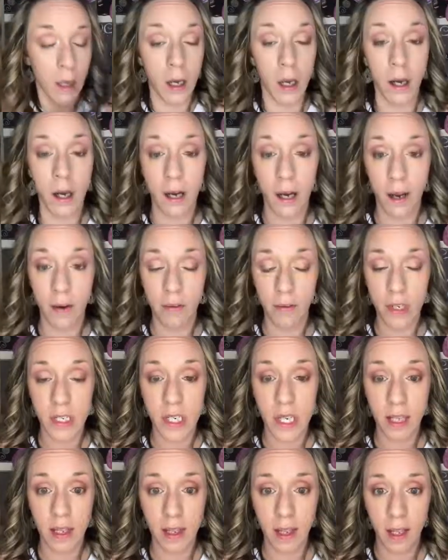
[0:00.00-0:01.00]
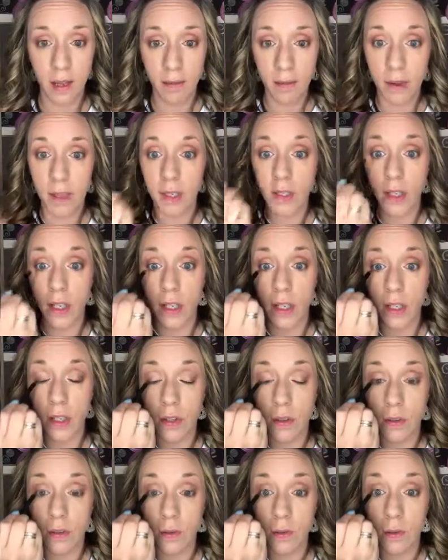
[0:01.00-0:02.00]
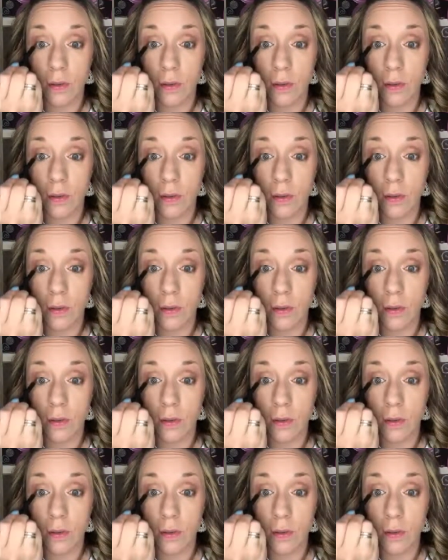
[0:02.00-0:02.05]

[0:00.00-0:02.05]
on an everyday thing, that's all I do